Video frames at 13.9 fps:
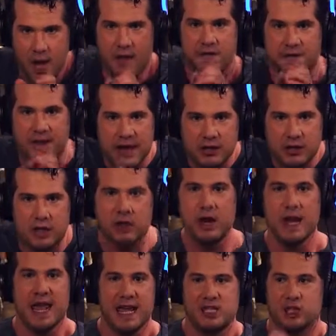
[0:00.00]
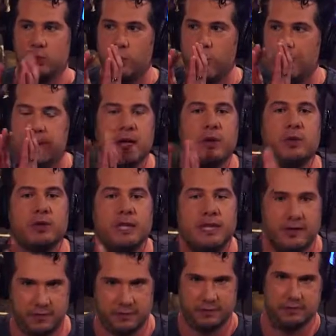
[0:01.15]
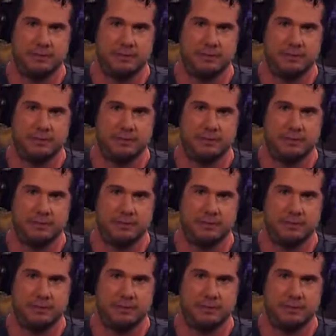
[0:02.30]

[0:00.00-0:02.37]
Failure is a, would be a relief.